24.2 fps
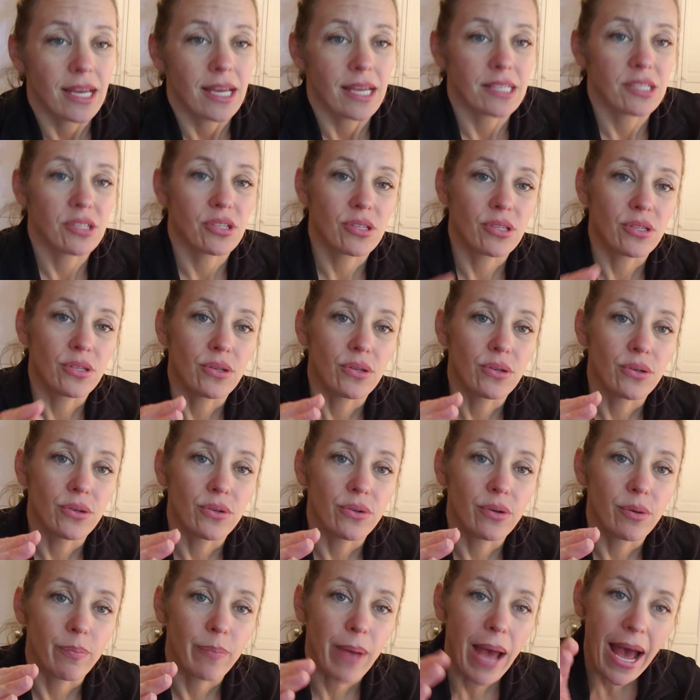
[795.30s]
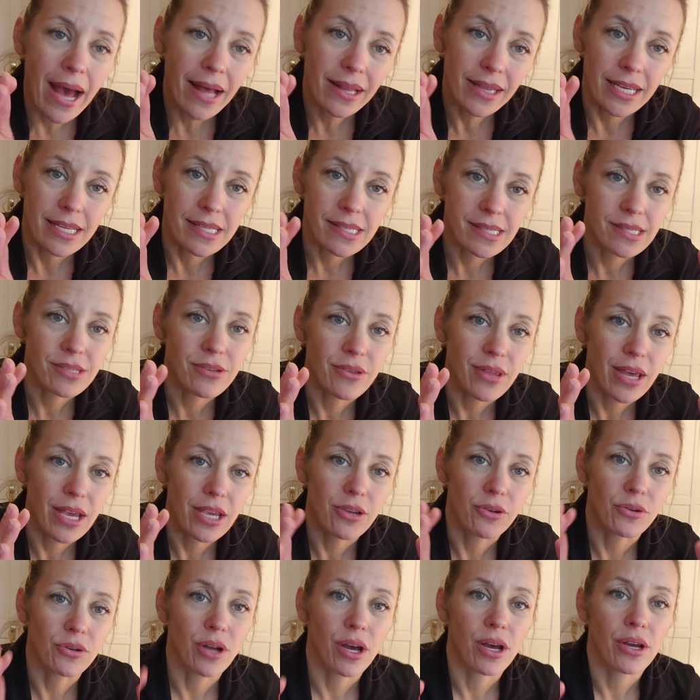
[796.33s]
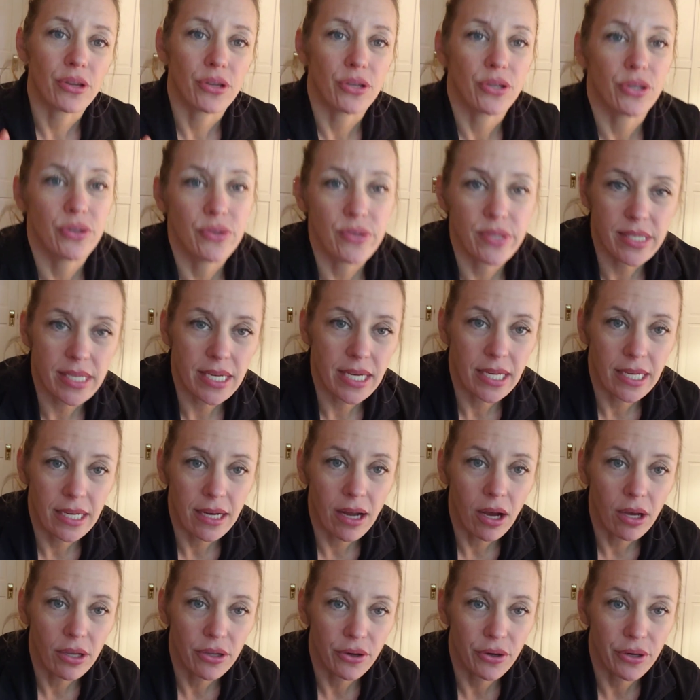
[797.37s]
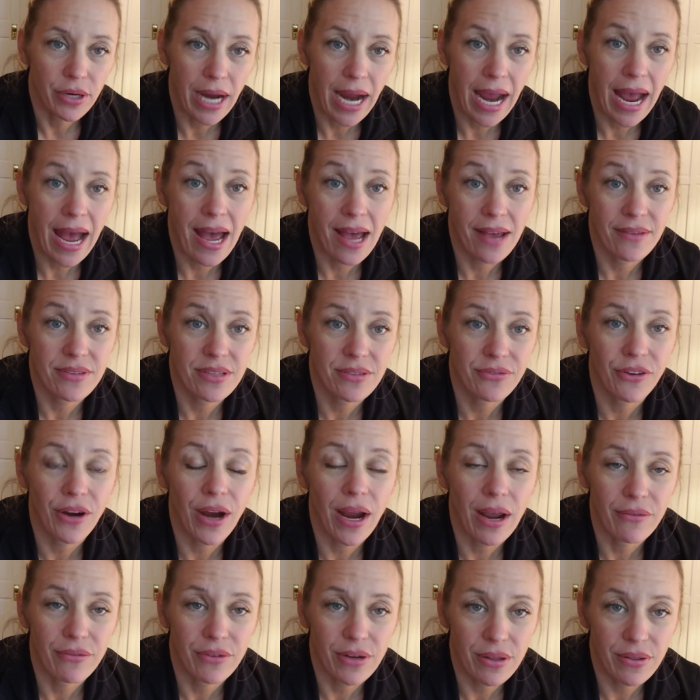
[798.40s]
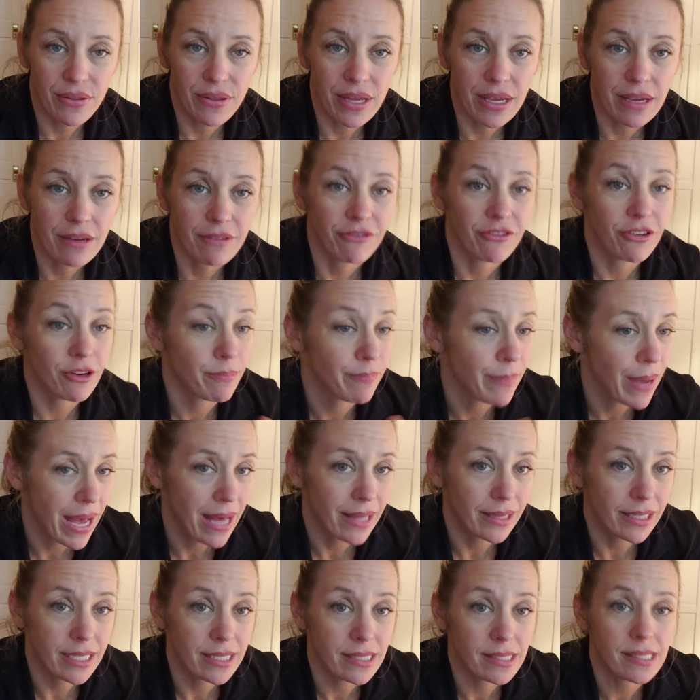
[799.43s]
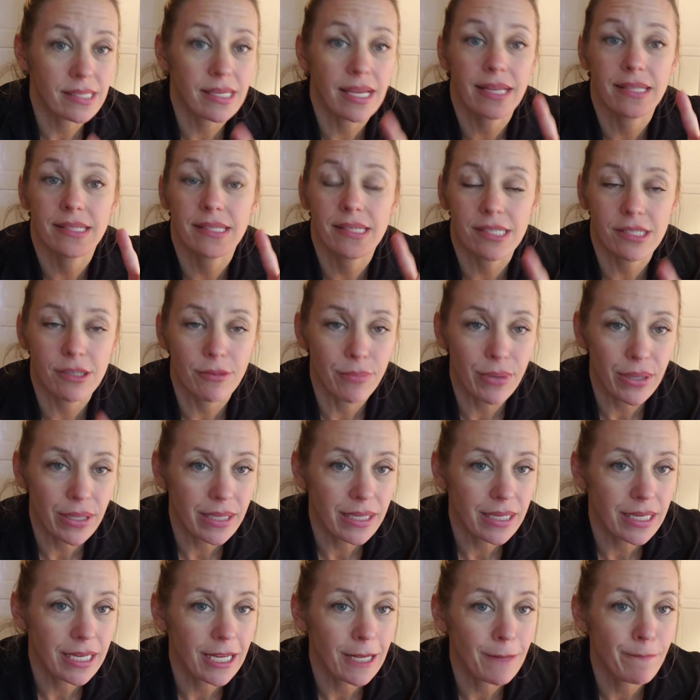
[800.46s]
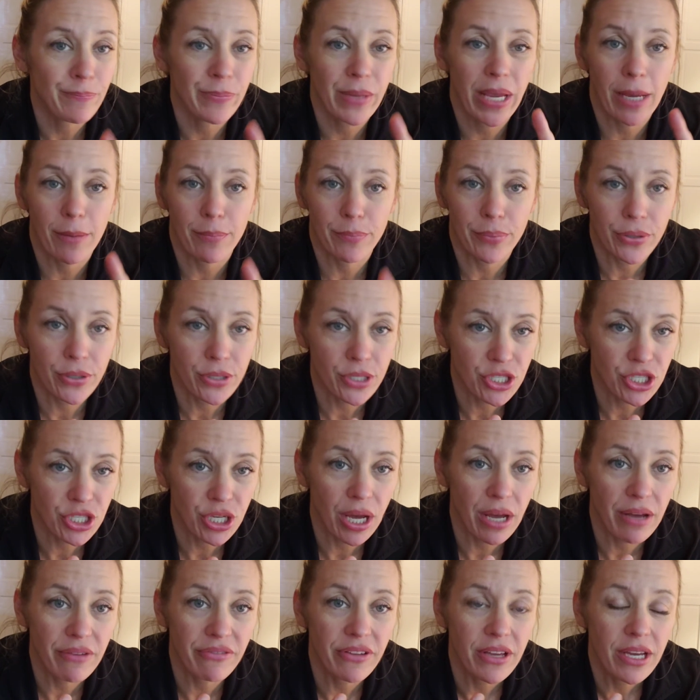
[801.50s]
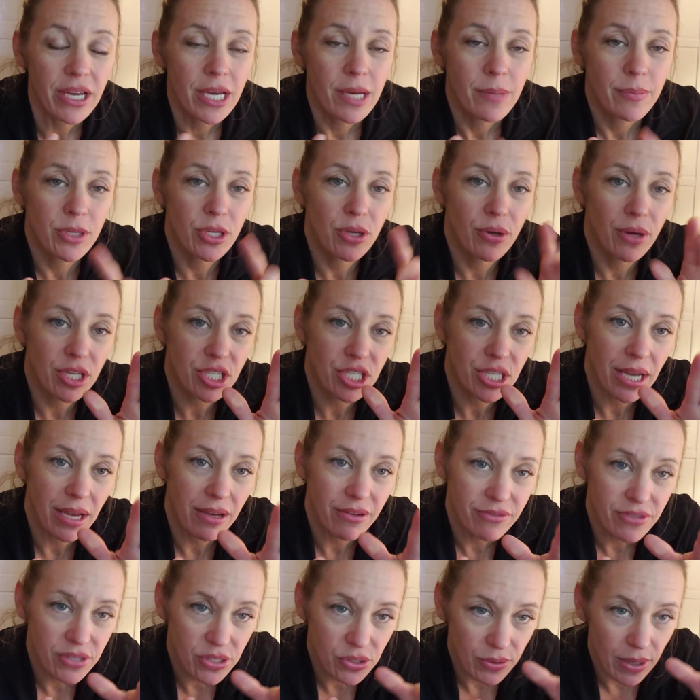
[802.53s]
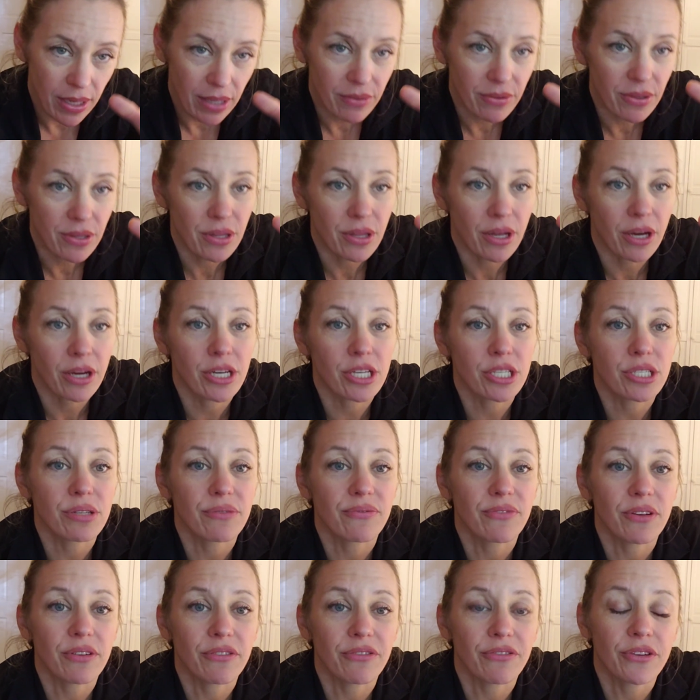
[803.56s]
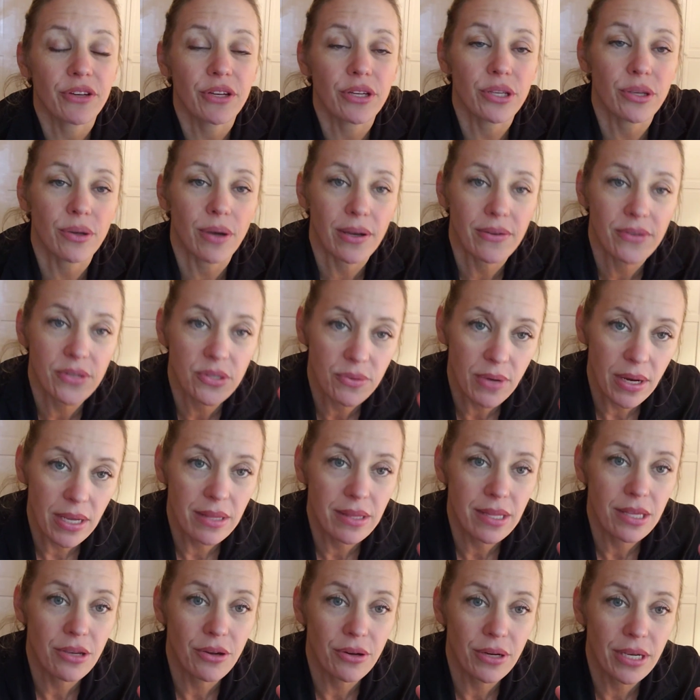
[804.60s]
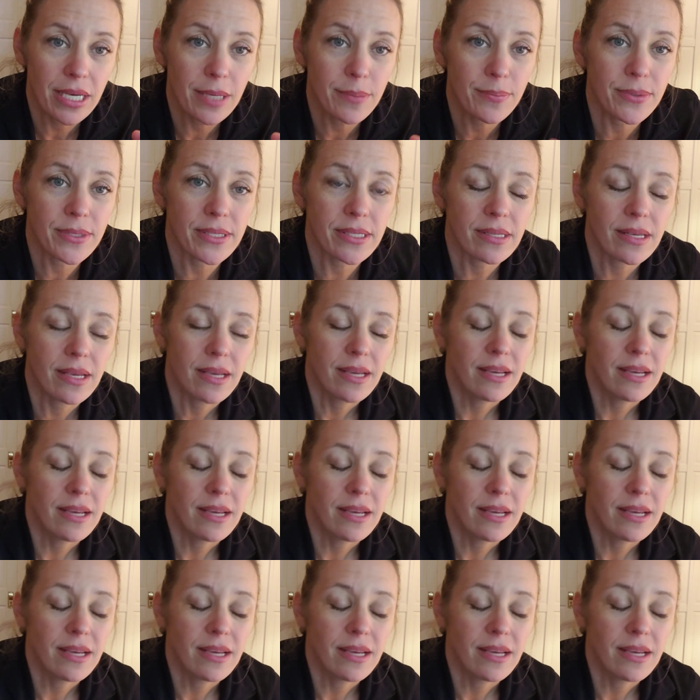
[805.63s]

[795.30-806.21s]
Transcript: to balance, so that you're not using your calves for everything, for balance and stability and push off, but you actually have strengthening the arch of your foot, you have strengthening your hips.